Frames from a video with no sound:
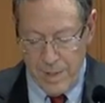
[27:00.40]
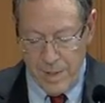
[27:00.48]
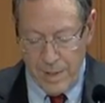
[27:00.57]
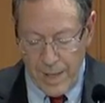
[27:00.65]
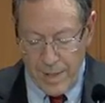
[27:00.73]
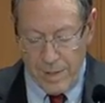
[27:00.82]

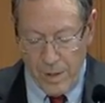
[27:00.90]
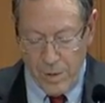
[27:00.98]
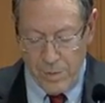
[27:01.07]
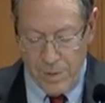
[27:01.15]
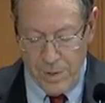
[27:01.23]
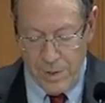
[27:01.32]
let
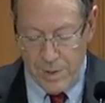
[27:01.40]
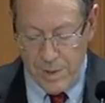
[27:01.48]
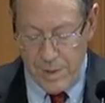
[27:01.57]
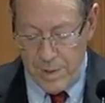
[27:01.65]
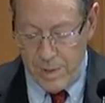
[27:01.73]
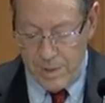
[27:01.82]
alone
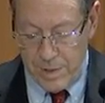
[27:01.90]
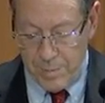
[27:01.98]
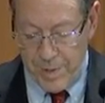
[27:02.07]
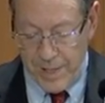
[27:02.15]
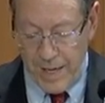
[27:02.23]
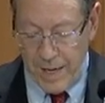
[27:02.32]
to
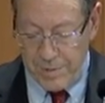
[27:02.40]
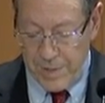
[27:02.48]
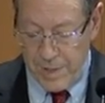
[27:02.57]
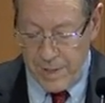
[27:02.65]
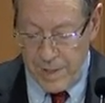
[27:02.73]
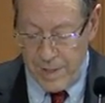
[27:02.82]
be
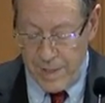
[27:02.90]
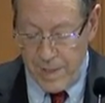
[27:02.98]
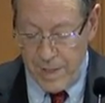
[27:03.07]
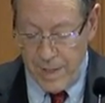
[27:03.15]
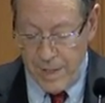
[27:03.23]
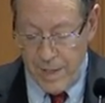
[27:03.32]
counted.
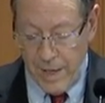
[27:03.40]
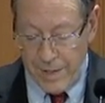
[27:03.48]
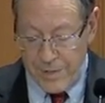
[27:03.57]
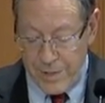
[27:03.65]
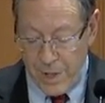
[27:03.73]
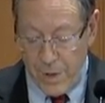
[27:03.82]

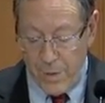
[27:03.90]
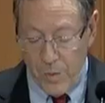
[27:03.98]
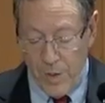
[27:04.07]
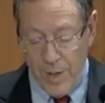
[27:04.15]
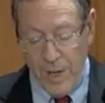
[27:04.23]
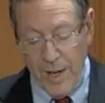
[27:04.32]
And so,
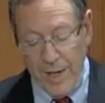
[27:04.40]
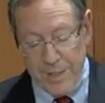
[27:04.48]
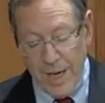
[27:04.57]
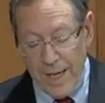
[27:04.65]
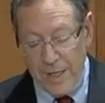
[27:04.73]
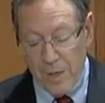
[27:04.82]
as
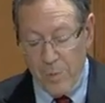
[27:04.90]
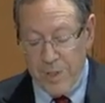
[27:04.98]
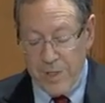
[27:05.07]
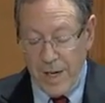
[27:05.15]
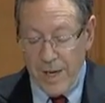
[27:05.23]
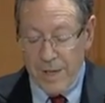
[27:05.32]
Elie
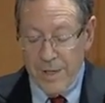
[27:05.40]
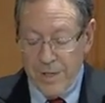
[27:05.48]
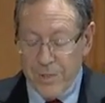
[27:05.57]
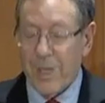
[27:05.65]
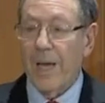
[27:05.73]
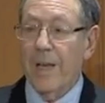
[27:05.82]
Wiesel
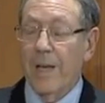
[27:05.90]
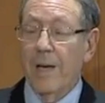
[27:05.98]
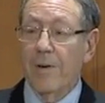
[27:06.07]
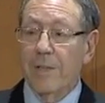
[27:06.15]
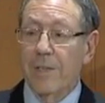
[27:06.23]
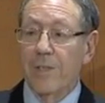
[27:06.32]
said
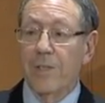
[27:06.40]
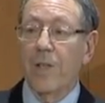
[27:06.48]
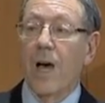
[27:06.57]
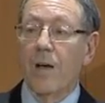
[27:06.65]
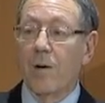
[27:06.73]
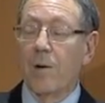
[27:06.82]
here at the
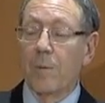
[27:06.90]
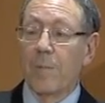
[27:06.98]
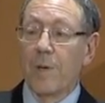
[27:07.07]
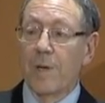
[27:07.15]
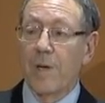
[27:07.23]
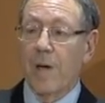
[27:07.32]
Stockholm
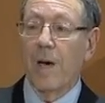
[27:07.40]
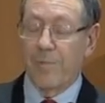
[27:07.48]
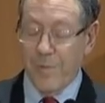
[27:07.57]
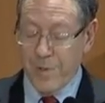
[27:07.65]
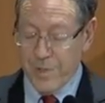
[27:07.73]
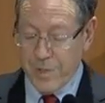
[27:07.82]

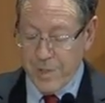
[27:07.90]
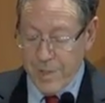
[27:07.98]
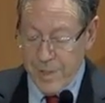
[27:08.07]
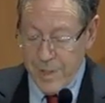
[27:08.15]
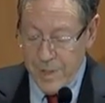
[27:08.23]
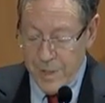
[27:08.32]
conference,
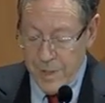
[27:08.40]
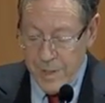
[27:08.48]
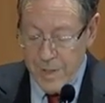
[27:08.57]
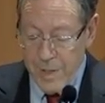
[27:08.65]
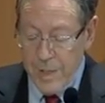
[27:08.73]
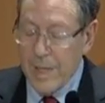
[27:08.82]

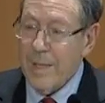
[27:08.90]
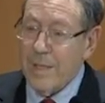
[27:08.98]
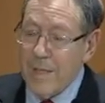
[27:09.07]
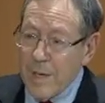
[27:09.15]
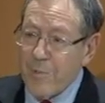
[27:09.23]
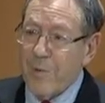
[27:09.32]

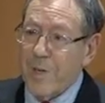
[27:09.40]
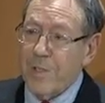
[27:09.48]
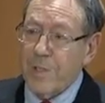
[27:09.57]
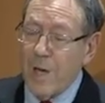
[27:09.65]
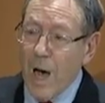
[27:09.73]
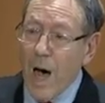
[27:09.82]

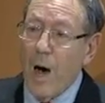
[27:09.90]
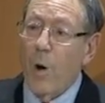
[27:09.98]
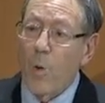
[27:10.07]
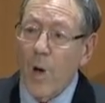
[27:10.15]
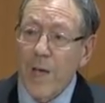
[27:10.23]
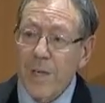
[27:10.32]
indifference
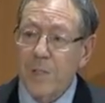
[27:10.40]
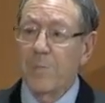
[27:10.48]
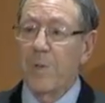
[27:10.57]
always